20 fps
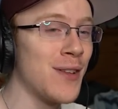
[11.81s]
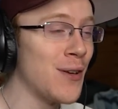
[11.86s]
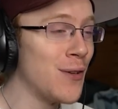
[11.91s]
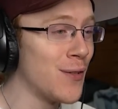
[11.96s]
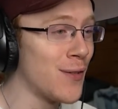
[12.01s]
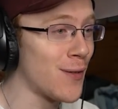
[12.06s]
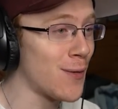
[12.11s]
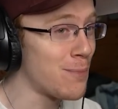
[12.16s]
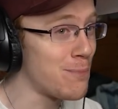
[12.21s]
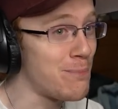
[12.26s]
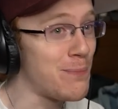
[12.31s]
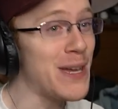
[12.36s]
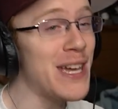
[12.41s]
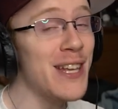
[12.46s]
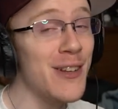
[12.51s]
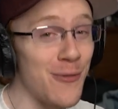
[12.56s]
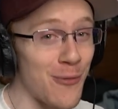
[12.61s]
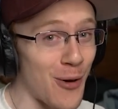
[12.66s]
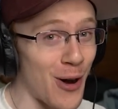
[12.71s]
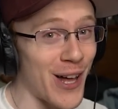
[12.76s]
to
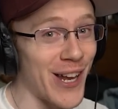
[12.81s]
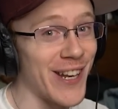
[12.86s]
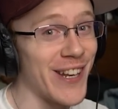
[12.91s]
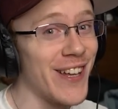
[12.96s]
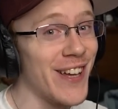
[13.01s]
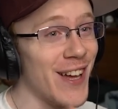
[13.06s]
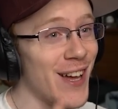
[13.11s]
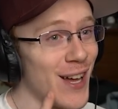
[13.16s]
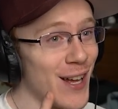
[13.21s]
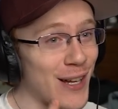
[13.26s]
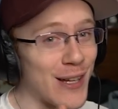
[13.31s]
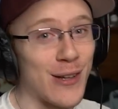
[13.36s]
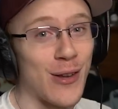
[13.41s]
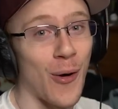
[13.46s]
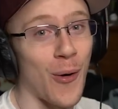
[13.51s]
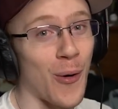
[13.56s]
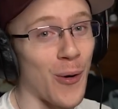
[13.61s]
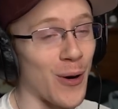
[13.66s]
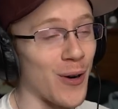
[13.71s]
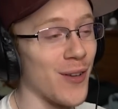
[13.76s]
speedrun
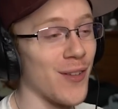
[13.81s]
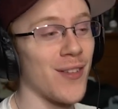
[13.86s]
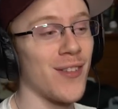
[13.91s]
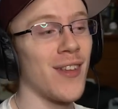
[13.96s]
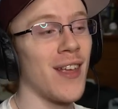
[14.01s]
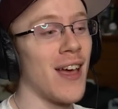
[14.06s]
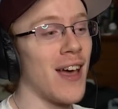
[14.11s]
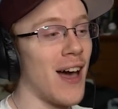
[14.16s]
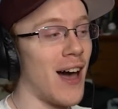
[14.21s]
Doors.